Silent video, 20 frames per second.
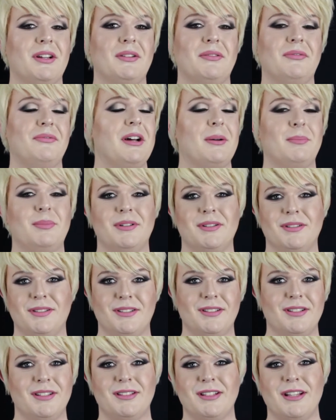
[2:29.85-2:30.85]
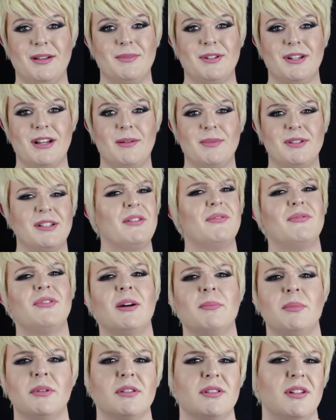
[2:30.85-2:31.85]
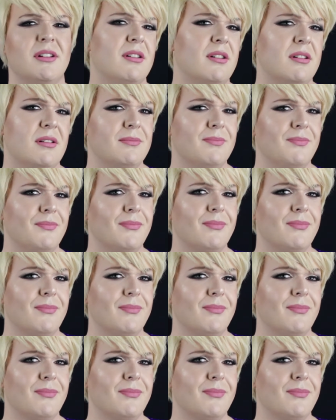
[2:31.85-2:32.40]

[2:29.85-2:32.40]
fabulous at the same time. I say fabulous a lot.